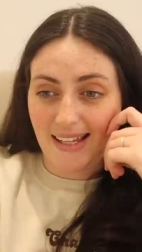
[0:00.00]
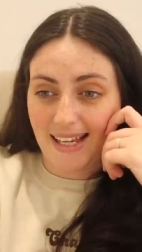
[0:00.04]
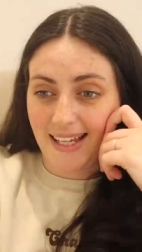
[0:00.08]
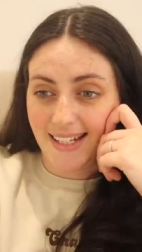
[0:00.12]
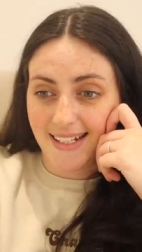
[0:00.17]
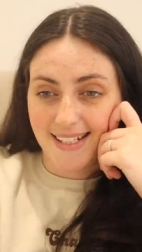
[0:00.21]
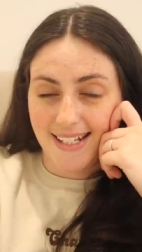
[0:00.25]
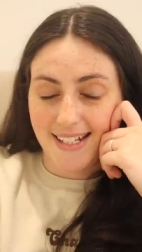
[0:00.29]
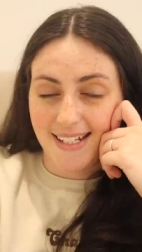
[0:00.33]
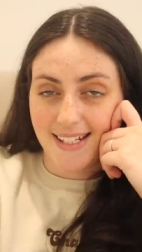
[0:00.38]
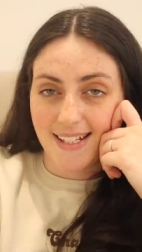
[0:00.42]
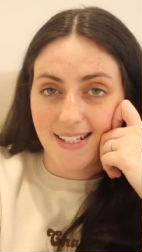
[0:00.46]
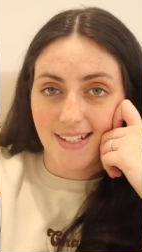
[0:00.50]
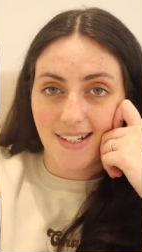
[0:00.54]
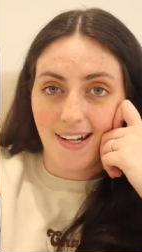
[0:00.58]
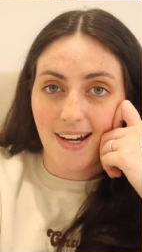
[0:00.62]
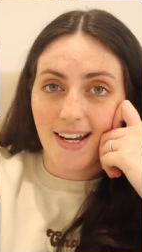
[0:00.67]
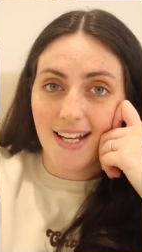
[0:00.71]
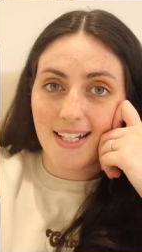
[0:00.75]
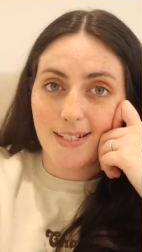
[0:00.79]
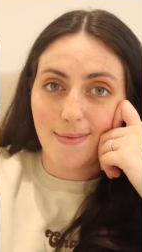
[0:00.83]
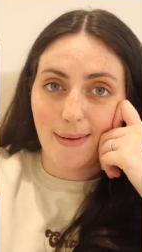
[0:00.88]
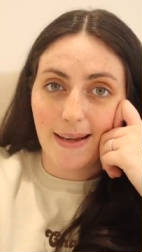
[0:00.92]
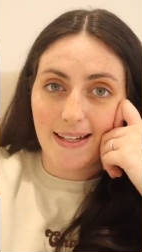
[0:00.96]
exceeded our
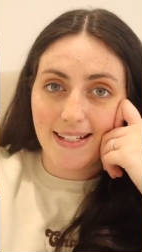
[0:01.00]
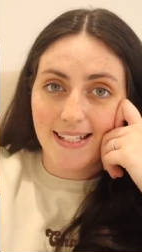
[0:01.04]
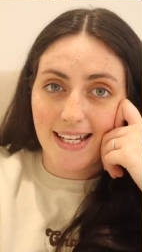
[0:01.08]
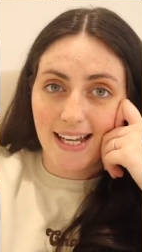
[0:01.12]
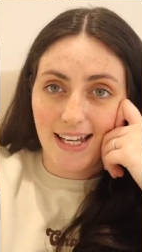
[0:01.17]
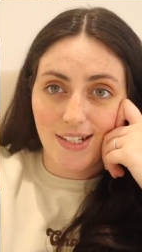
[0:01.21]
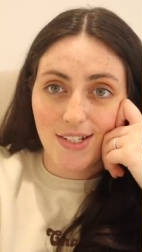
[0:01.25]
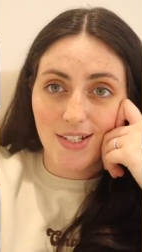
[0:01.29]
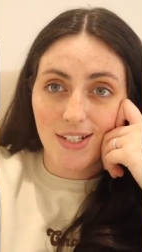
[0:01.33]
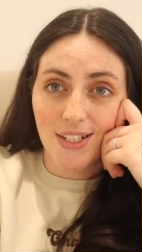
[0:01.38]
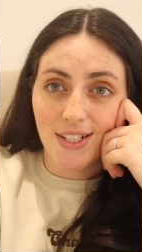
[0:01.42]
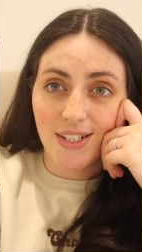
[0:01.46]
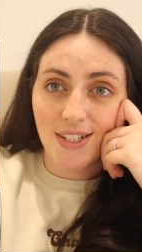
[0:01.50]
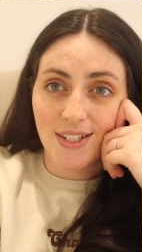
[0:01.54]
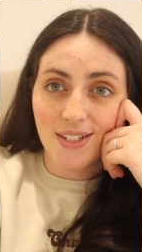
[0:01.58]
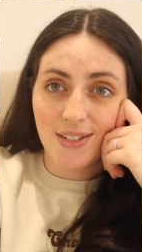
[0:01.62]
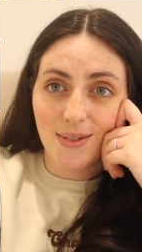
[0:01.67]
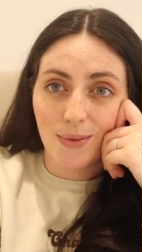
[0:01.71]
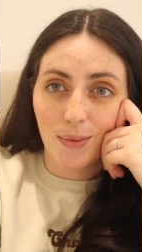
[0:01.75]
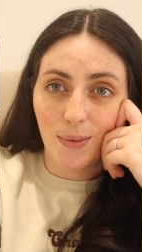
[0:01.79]
expectations.